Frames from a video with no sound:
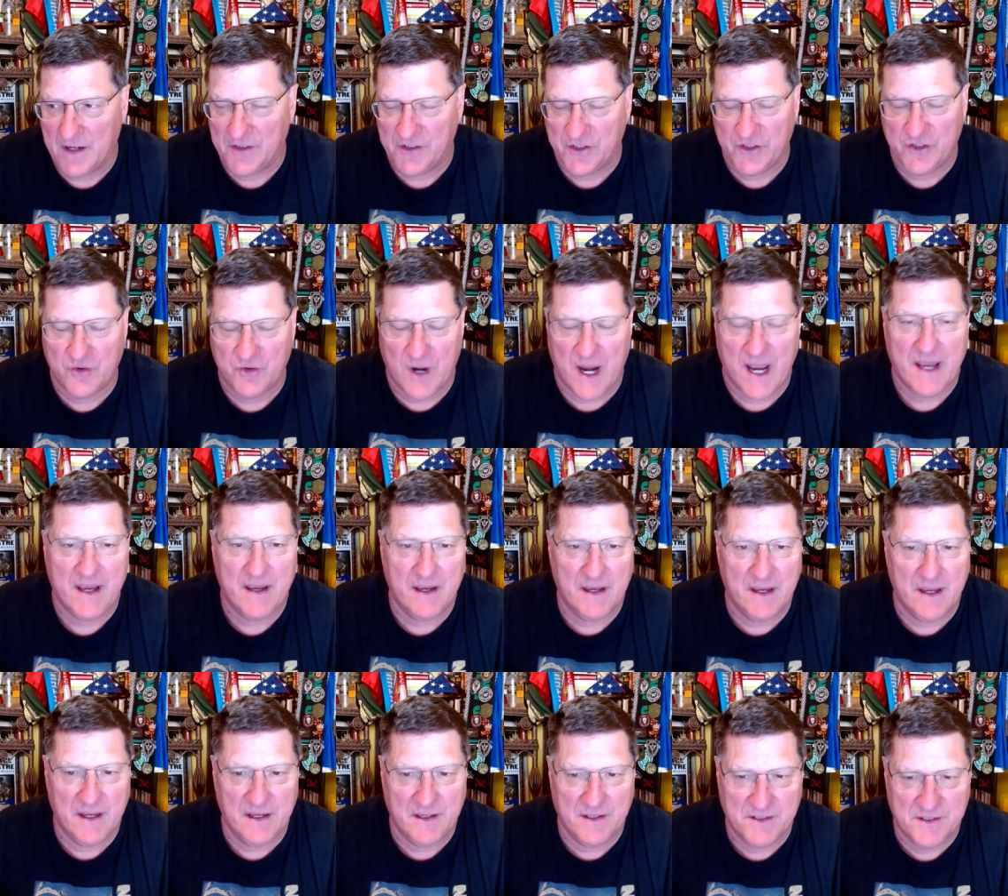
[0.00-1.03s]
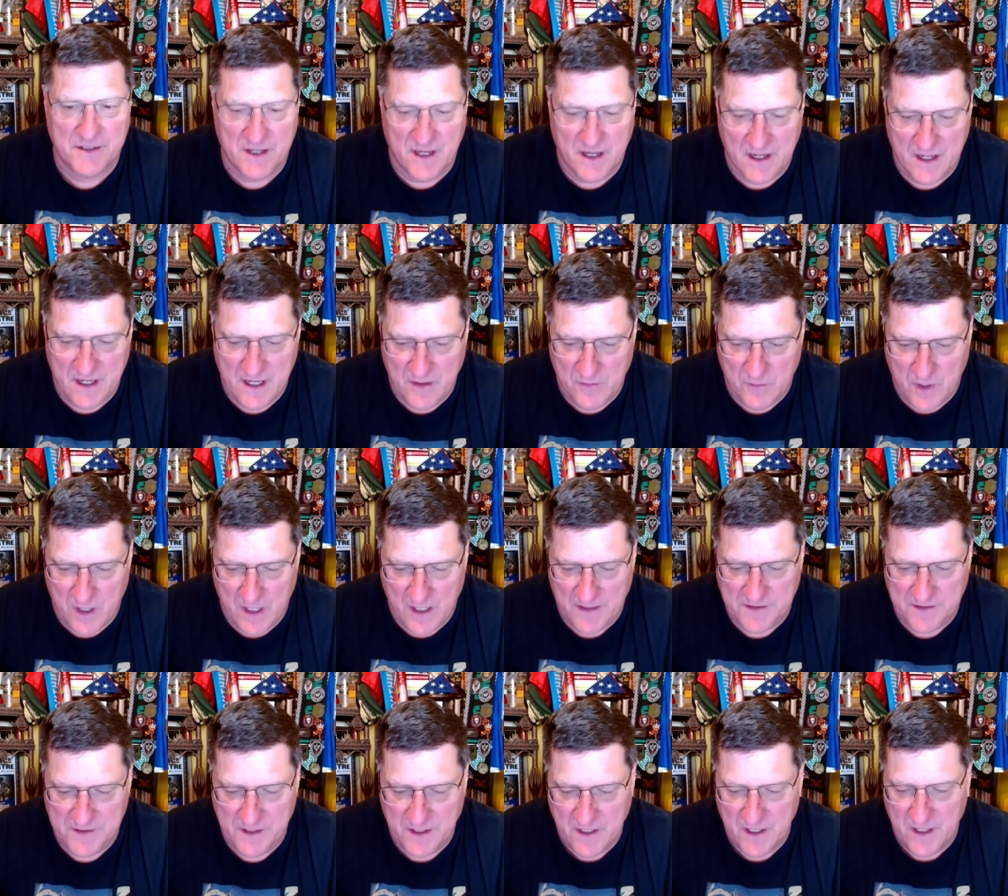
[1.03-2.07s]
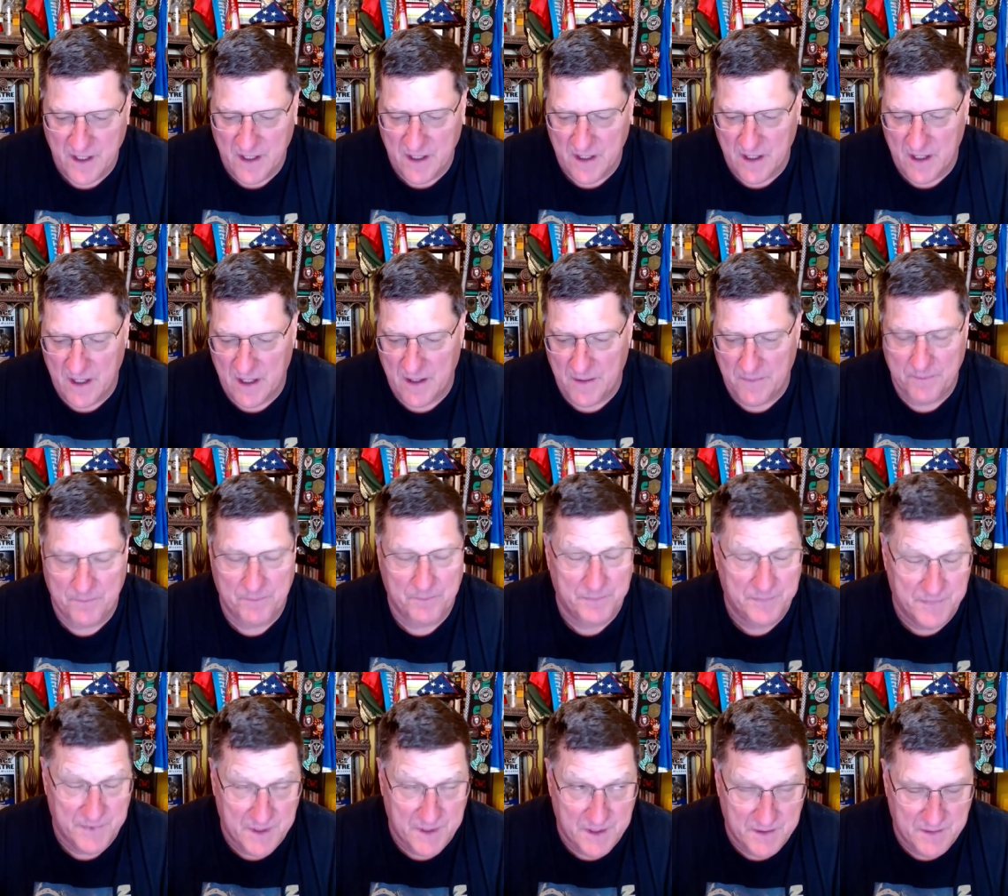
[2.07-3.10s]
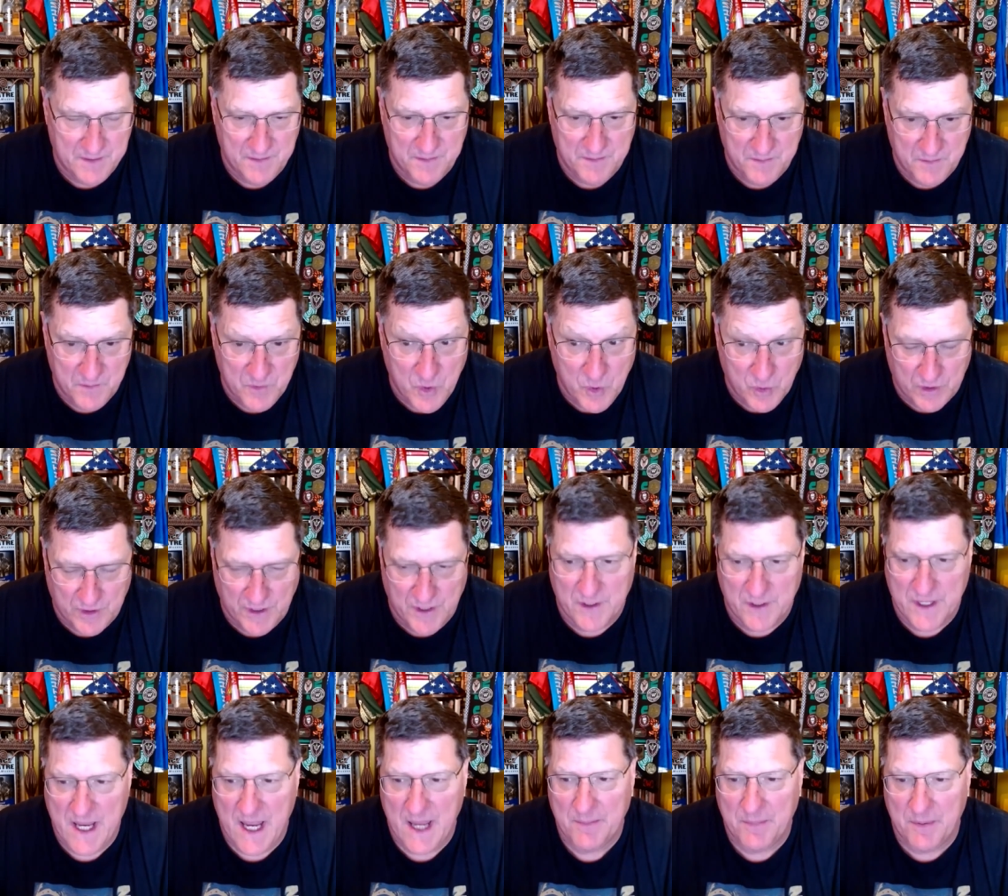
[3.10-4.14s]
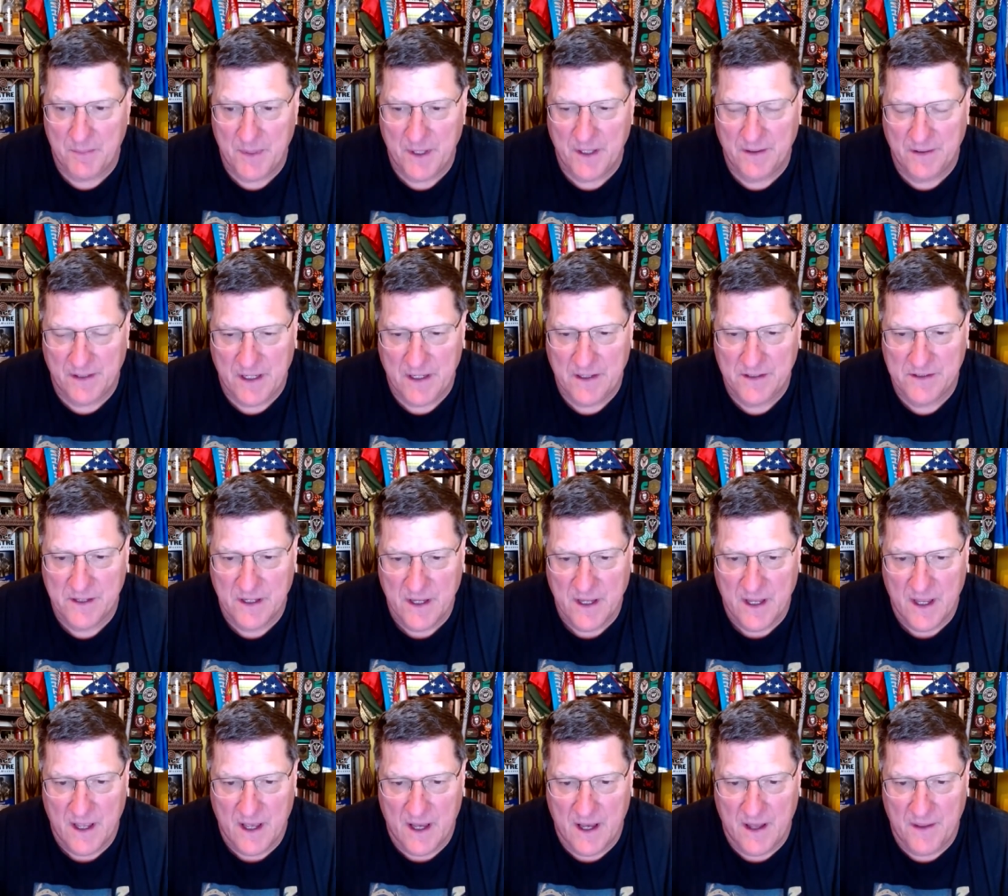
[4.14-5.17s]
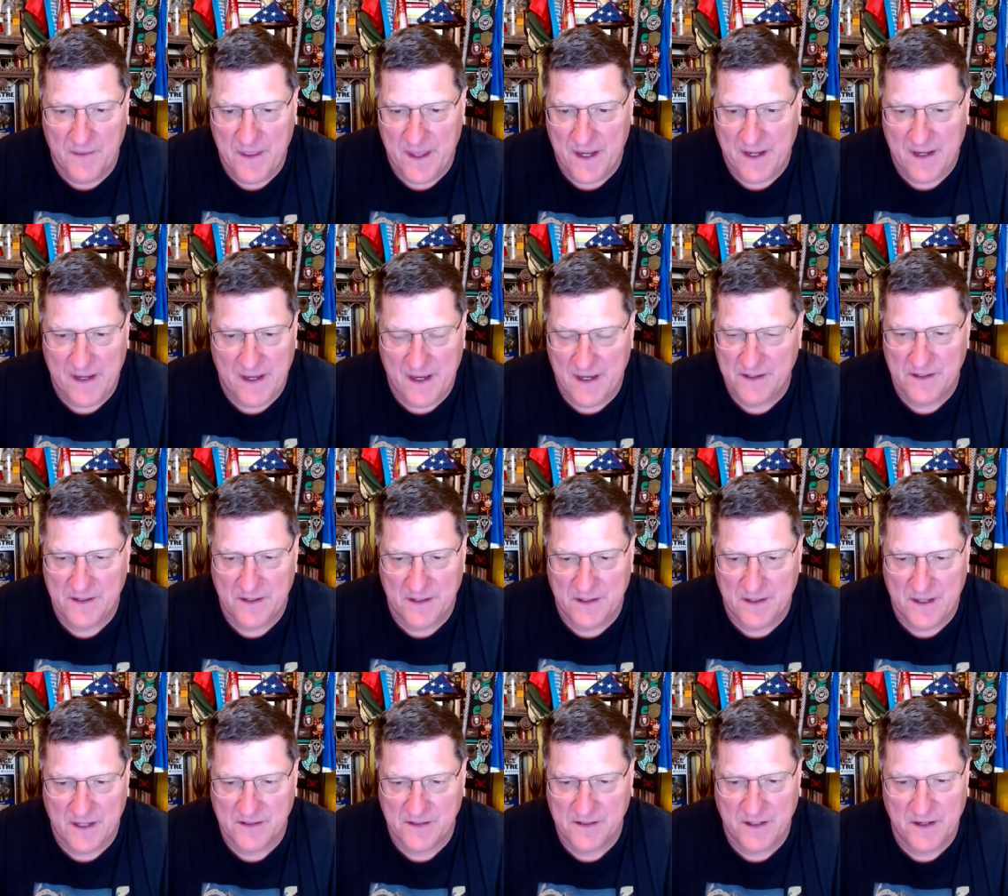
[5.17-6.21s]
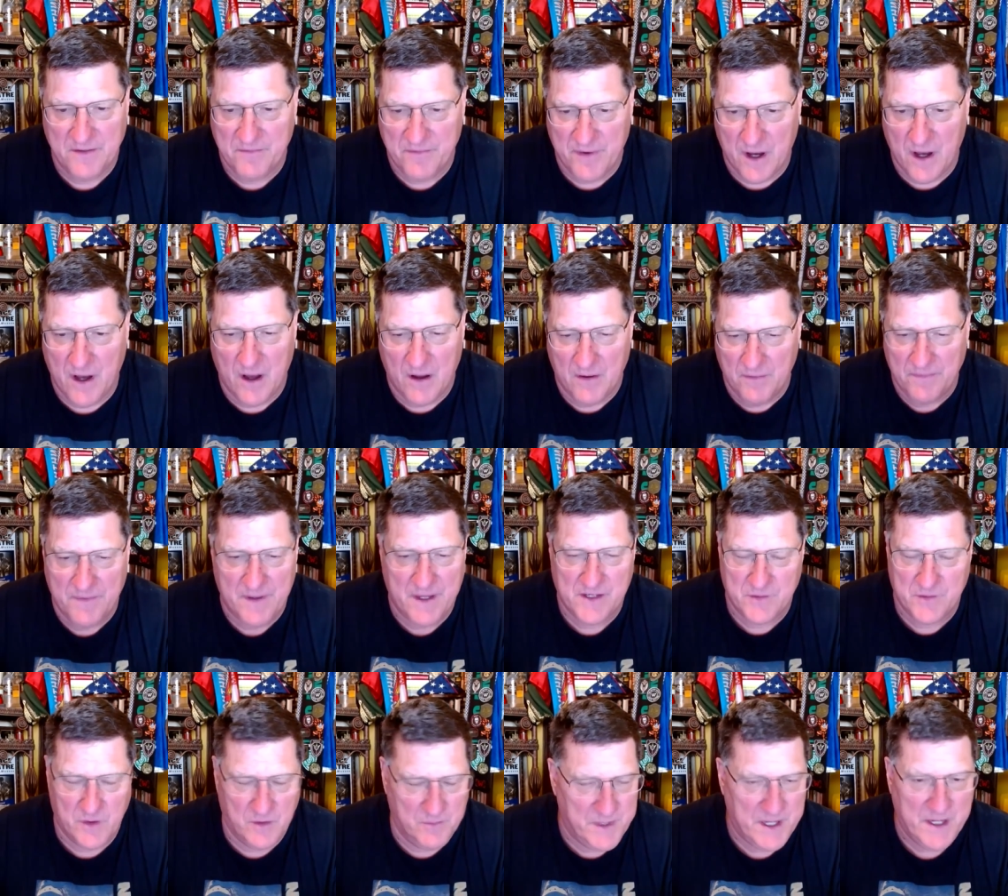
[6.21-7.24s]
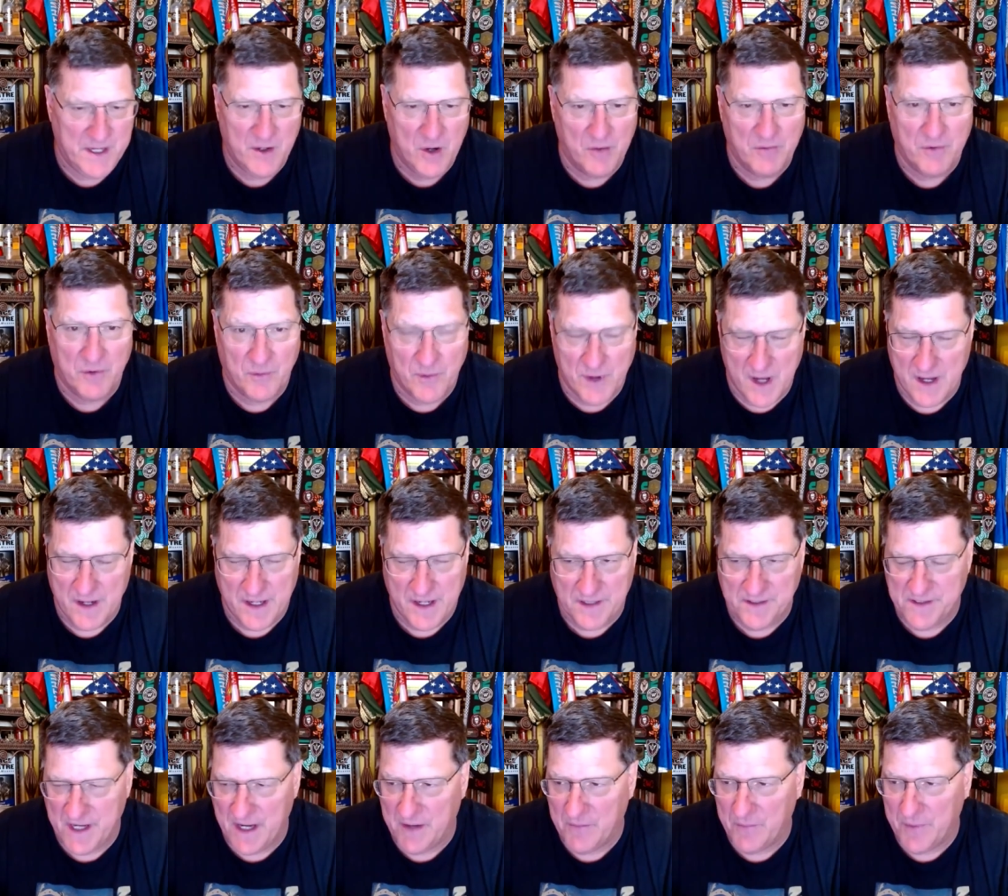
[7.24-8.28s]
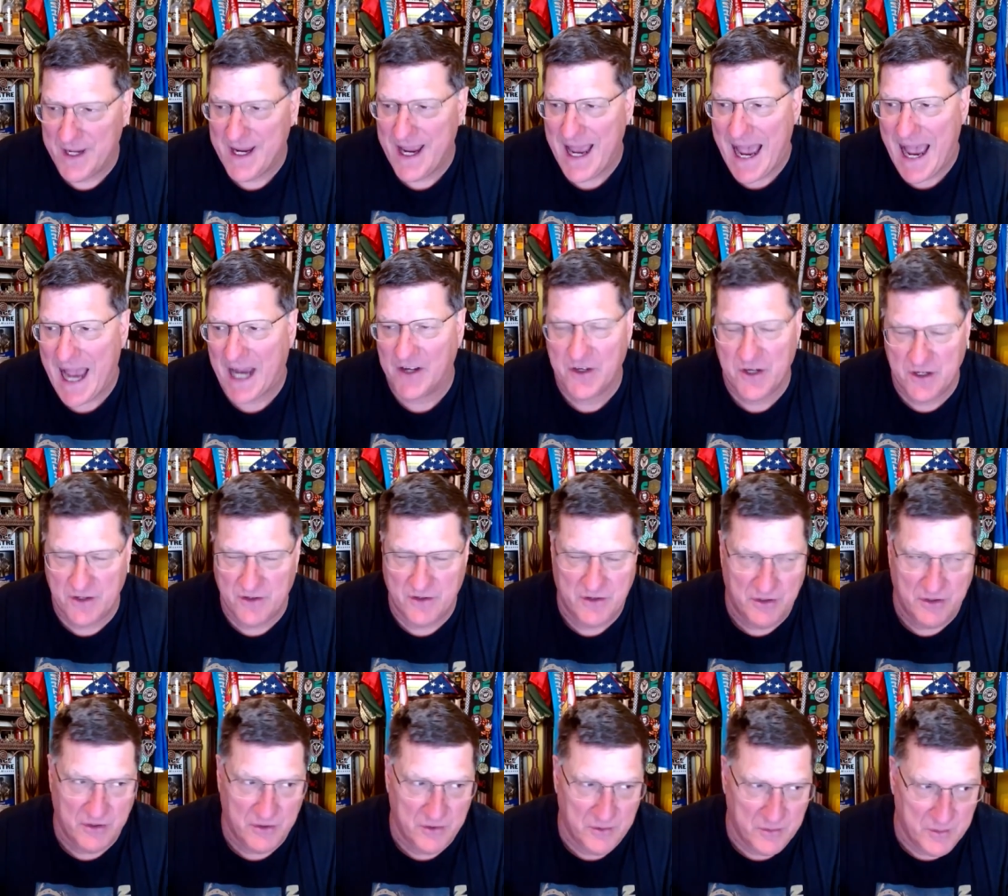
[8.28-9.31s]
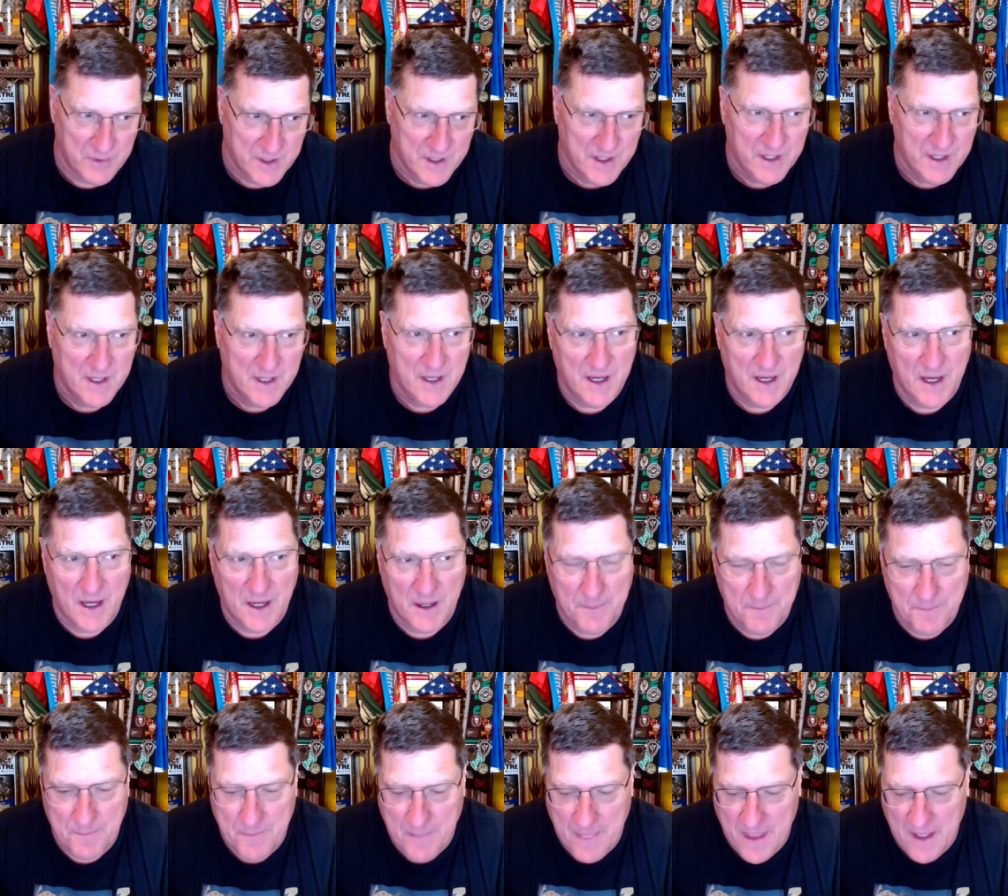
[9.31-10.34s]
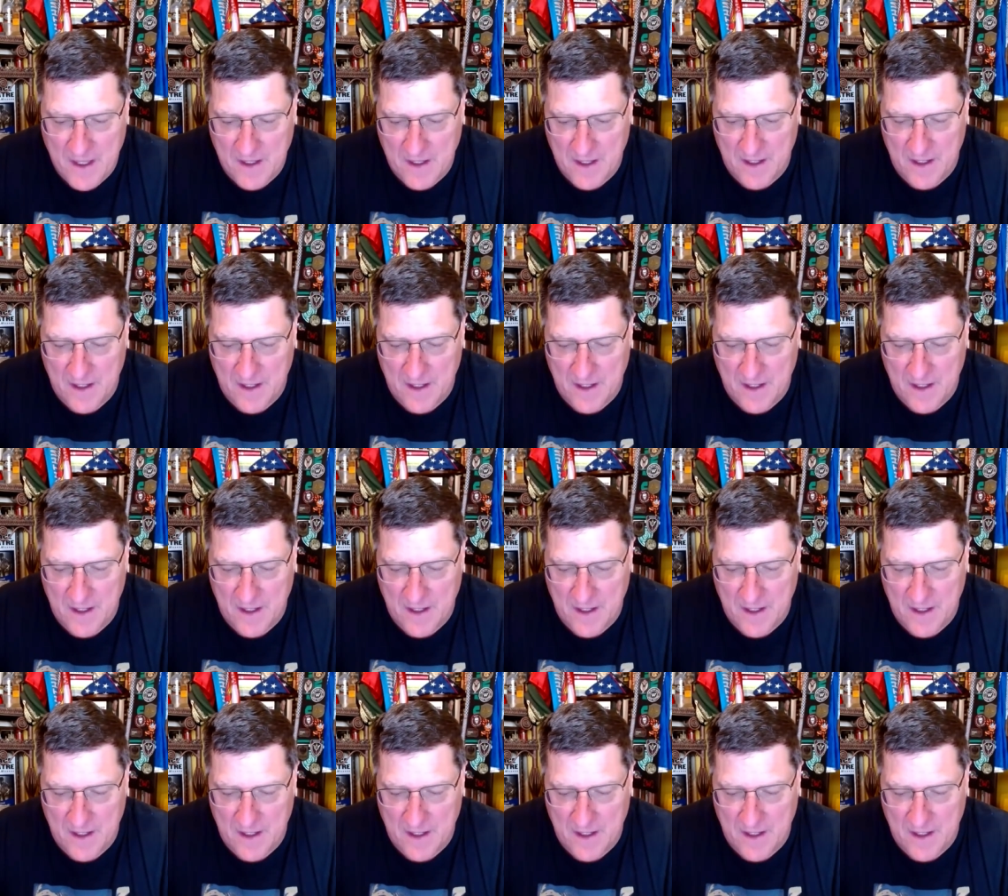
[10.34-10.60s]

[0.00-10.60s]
strike against uh, Iran's um, nuclear capabilities uh, that is, doesn't involve Israel being overrun. It's a reaction to um,